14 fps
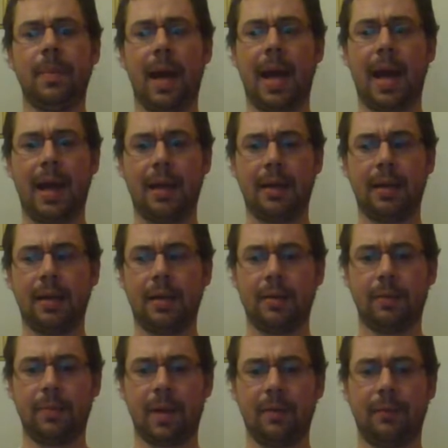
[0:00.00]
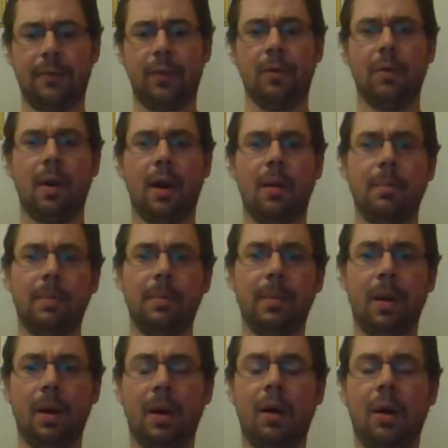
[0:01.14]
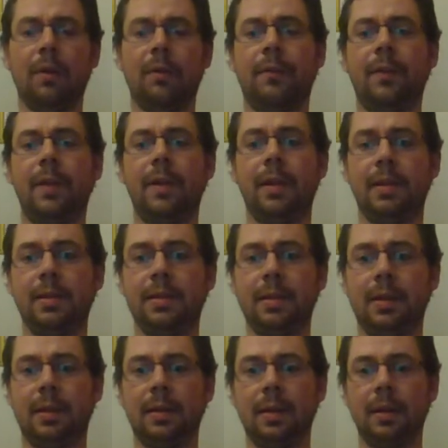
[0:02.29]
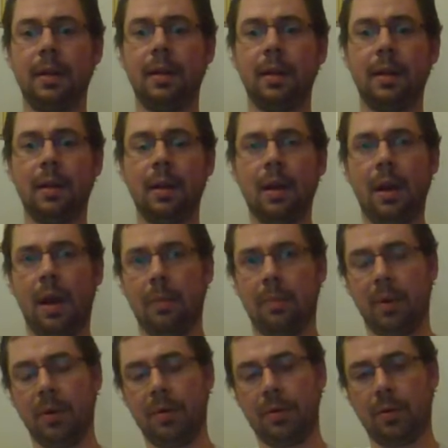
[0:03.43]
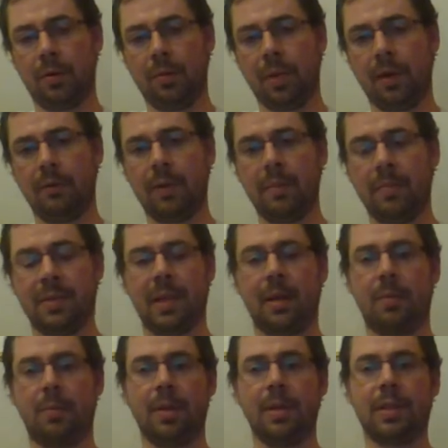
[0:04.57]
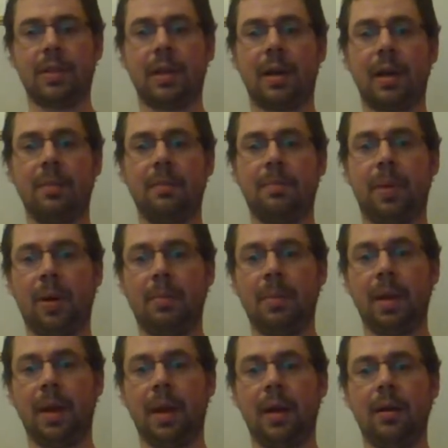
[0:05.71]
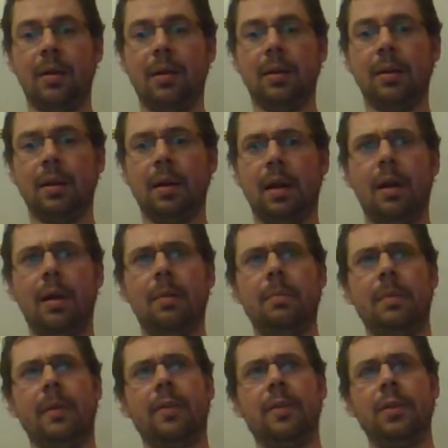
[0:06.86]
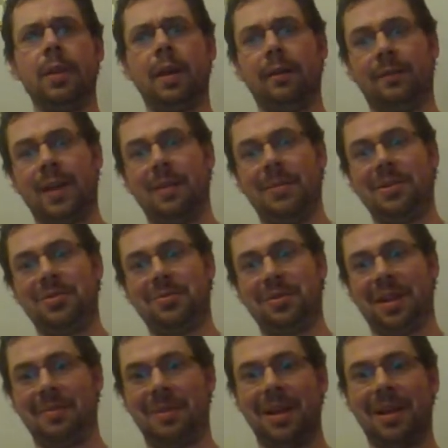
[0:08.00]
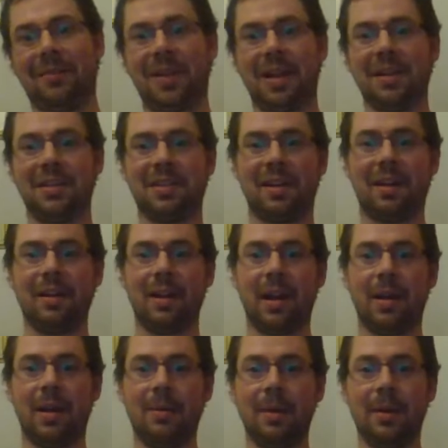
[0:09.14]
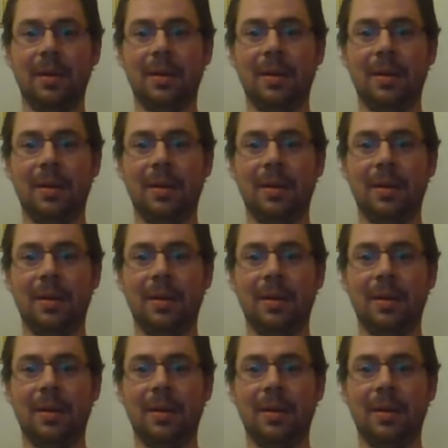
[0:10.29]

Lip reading: hand and my forearm off at the incident. I broke all my ribs down one side, popped lung. I've got nerve damage all down my left-hand side now.